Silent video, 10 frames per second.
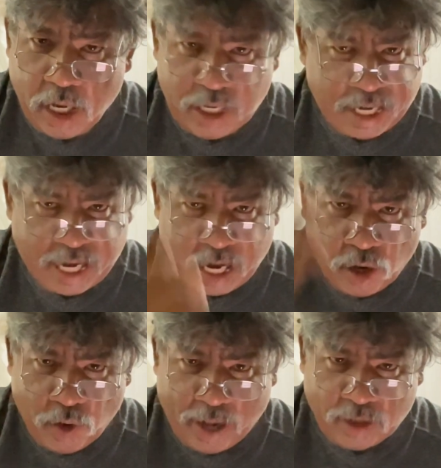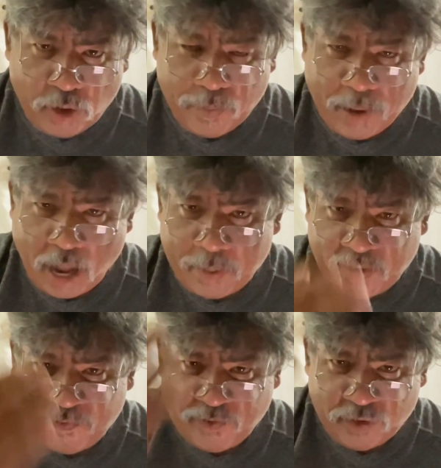You can't go after
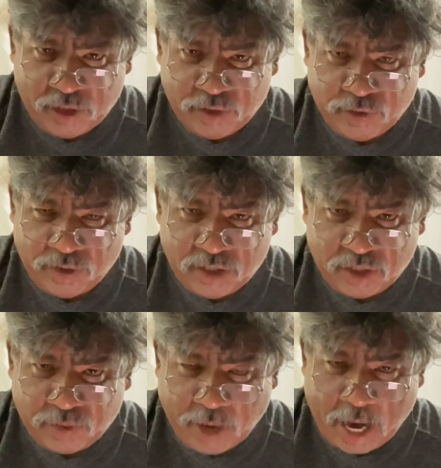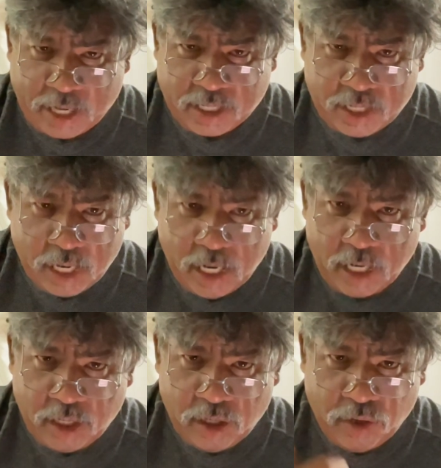Obama for the drone strikes.
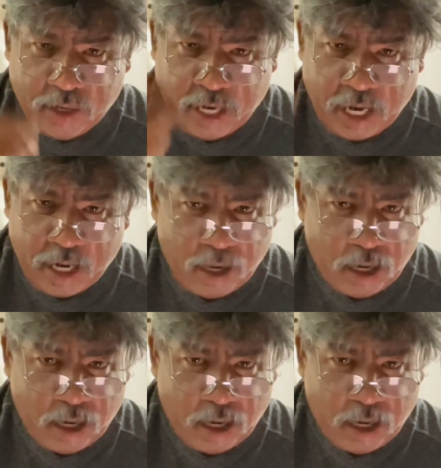You can't